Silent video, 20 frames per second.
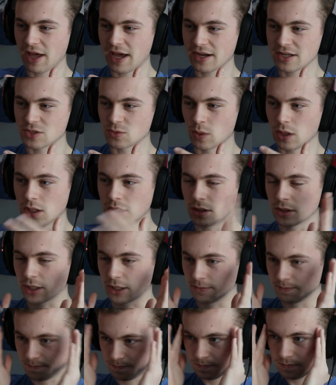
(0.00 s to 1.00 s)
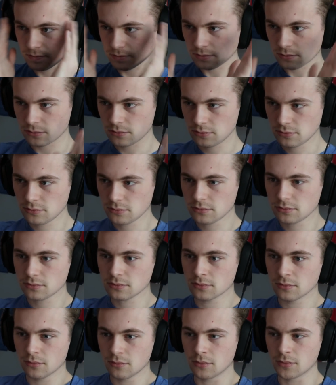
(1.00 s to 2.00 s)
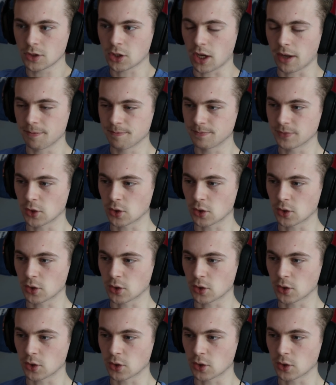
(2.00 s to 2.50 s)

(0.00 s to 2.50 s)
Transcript: that as well? Okay. Okay.